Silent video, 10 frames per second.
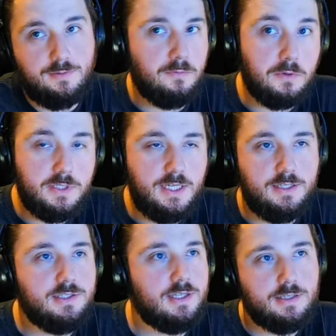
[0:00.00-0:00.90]
4
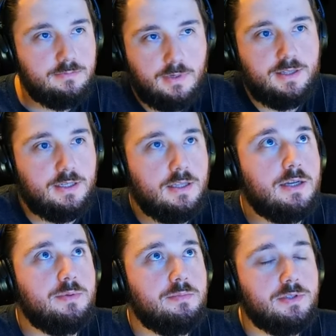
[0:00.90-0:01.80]
days, like I think a lot
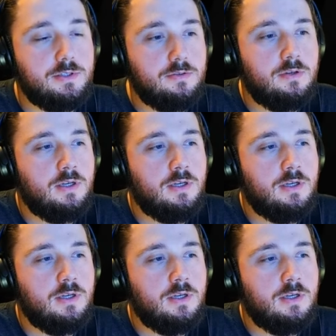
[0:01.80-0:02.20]
of people do,